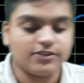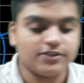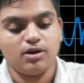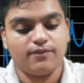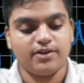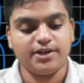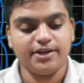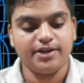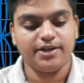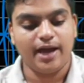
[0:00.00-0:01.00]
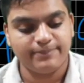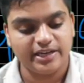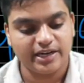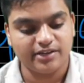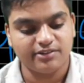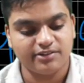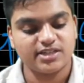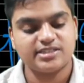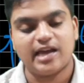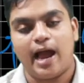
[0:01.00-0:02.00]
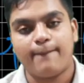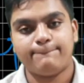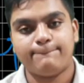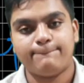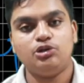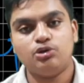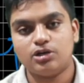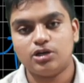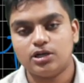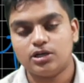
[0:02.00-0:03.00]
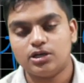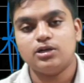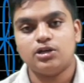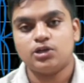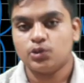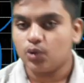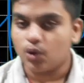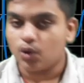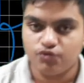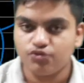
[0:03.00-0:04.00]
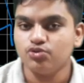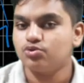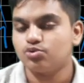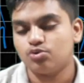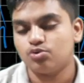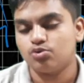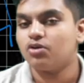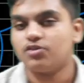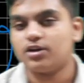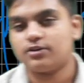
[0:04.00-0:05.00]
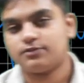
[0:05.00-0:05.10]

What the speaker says: wish you a very happy new year to all of you, to all of